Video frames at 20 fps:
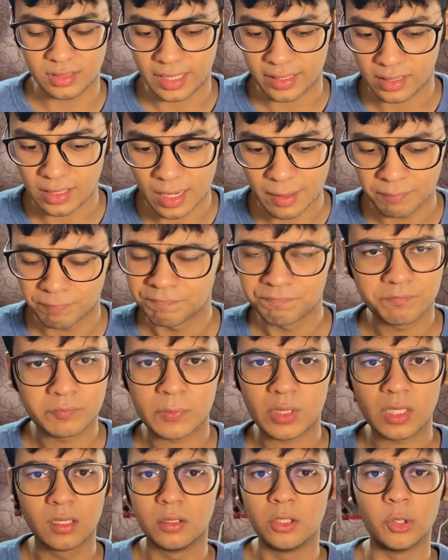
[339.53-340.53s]
Like, I'm
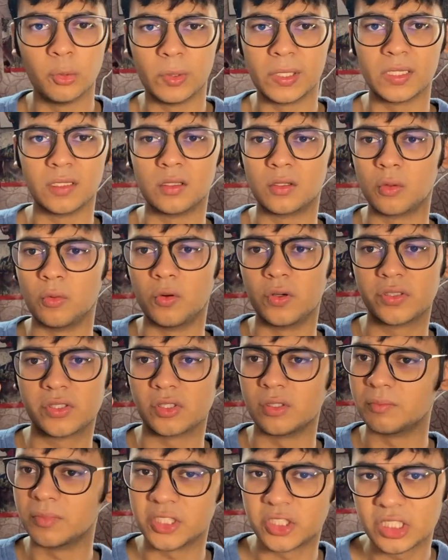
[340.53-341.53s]
doing a course
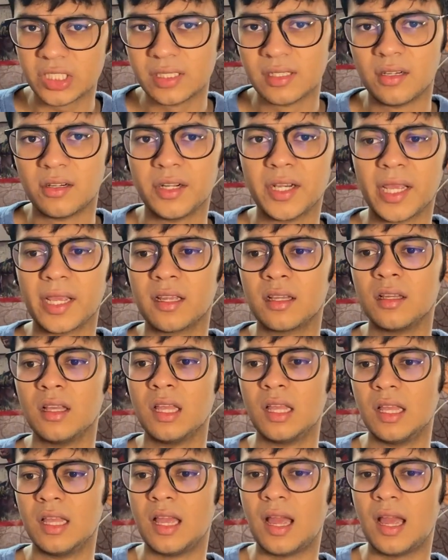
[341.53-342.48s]
on machine learning,